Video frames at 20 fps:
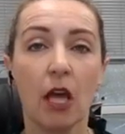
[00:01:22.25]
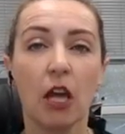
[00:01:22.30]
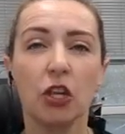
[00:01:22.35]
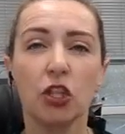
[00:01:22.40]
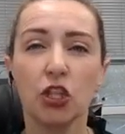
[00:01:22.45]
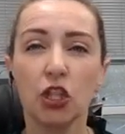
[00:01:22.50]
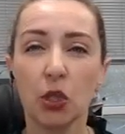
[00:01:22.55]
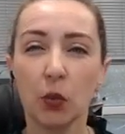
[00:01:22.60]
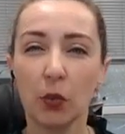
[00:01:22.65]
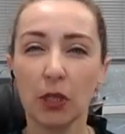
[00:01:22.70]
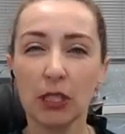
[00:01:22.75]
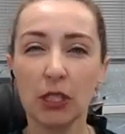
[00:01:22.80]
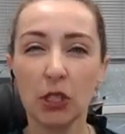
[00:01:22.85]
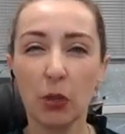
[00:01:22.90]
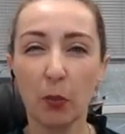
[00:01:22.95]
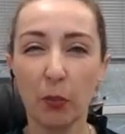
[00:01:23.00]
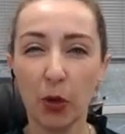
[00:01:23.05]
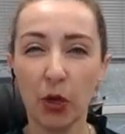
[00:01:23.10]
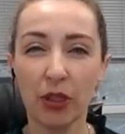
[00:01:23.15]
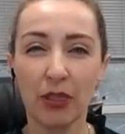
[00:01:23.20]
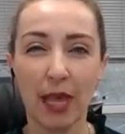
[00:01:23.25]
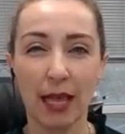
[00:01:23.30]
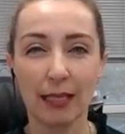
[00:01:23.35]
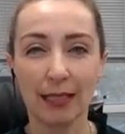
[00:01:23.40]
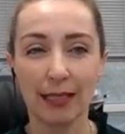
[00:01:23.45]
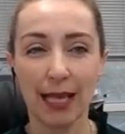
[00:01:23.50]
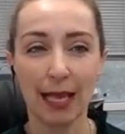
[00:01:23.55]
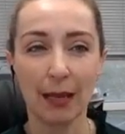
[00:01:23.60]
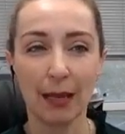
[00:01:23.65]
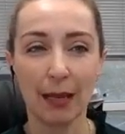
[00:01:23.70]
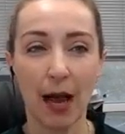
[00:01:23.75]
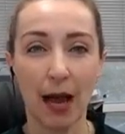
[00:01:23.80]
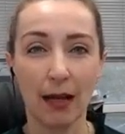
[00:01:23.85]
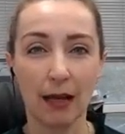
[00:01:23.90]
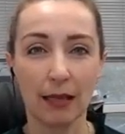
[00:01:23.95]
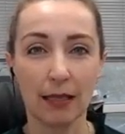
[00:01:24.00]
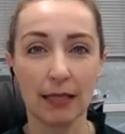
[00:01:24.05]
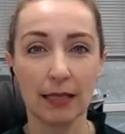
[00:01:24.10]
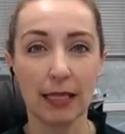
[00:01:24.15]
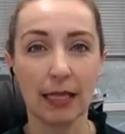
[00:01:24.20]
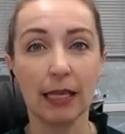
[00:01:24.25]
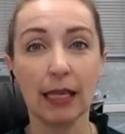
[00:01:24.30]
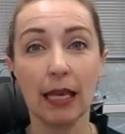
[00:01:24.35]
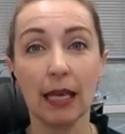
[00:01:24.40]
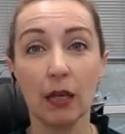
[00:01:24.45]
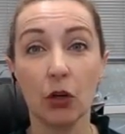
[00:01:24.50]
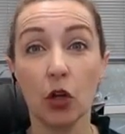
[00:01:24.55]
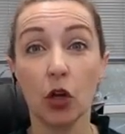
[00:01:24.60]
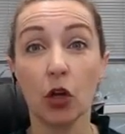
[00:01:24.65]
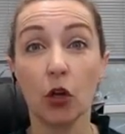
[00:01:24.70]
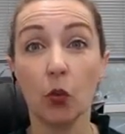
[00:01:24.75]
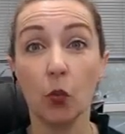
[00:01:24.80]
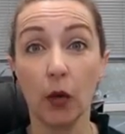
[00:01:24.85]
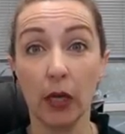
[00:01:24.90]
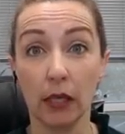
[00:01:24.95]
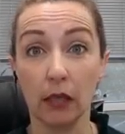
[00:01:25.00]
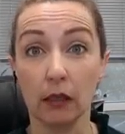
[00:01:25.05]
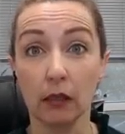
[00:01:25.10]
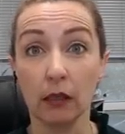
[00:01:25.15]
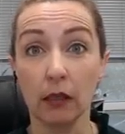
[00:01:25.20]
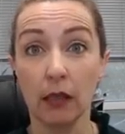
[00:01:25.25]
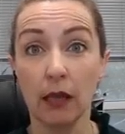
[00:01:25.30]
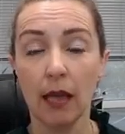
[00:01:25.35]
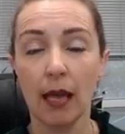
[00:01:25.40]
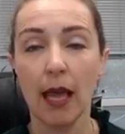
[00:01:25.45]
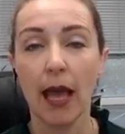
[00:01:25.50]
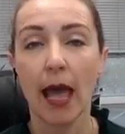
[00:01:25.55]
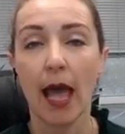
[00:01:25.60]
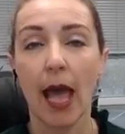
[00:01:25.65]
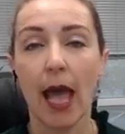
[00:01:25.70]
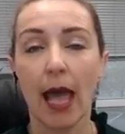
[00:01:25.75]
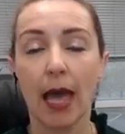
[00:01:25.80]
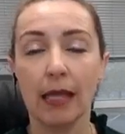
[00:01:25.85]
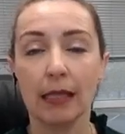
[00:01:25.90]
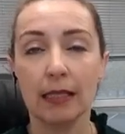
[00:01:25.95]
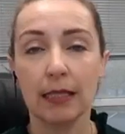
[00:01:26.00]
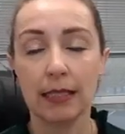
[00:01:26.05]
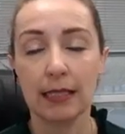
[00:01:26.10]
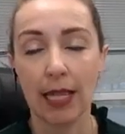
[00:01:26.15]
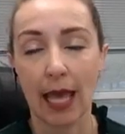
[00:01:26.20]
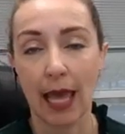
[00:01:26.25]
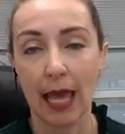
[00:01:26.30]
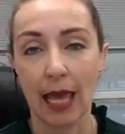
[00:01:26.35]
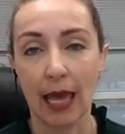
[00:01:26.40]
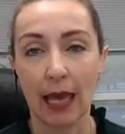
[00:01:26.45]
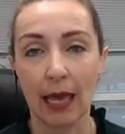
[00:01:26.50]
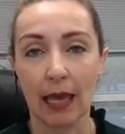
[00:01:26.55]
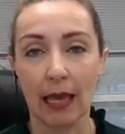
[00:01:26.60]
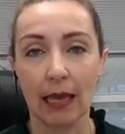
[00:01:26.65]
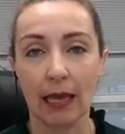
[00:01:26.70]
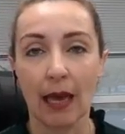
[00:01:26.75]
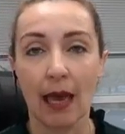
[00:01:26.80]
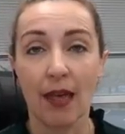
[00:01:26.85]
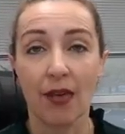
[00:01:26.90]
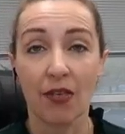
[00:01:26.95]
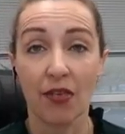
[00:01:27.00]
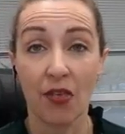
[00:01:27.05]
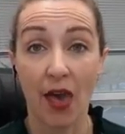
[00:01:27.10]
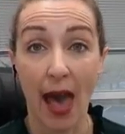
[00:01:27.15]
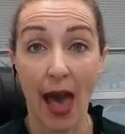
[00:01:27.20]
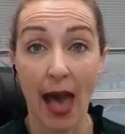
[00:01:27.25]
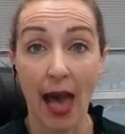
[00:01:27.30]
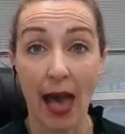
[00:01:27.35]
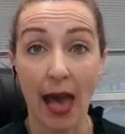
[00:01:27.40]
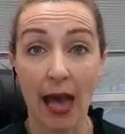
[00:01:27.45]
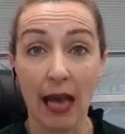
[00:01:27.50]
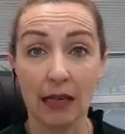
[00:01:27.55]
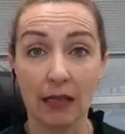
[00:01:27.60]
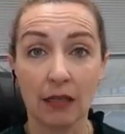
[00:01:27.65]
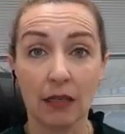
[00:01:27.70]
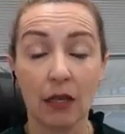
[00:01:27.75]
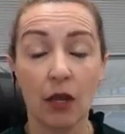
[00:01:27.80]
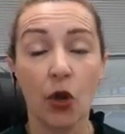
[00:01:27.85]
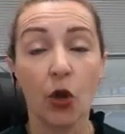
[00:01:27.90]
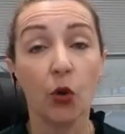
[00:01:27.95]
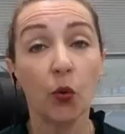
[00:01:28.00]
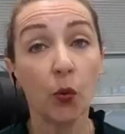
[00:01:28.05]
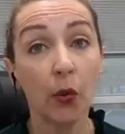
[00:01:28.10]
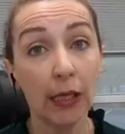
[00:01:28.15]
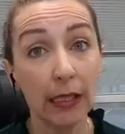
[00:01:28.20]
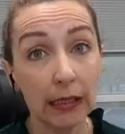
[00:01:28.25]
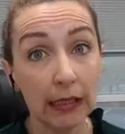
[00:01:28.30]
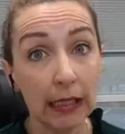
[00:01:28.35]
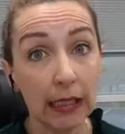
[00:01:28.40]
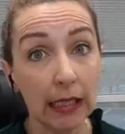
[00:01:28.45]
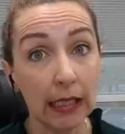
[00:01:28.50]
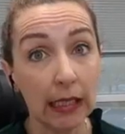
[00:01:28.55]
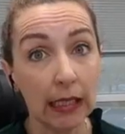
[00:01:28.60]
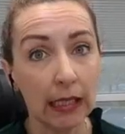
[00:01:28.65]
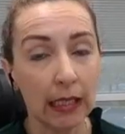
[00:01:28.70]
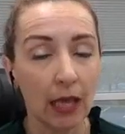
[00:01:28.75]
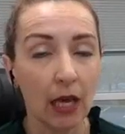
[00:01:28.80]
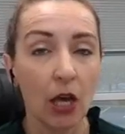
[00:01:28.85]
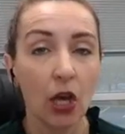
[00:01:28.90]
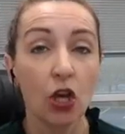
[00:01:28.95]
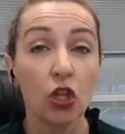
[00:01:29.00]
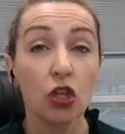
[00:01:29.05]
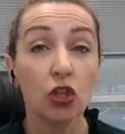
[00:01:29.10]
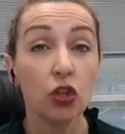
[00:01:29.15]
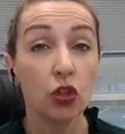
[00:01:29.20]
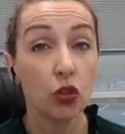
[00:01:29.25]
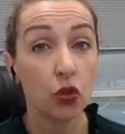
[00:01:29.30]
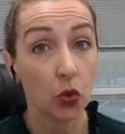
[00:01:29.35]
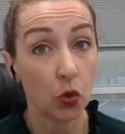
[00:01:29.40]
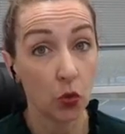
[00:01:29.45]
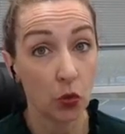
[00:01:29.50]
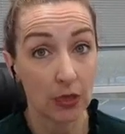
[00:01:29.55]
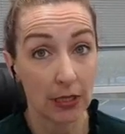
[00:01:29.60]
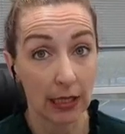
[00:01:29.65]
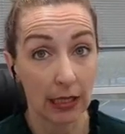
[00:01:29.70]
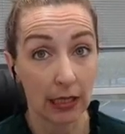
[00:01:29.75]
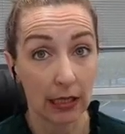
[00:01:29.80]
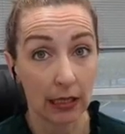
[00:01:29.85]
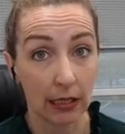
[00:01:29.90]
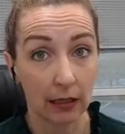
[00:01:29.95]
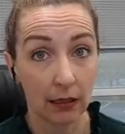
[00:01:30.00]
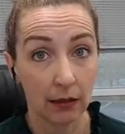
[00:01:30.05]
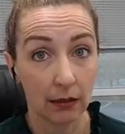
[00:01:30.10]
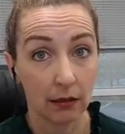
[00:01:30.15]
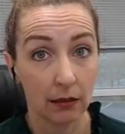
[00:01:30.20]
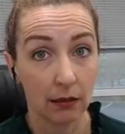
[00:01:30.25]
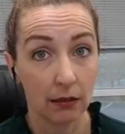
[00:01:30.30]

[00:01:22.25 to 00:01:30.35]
she wants to put that same policy in her will and say that really Susie,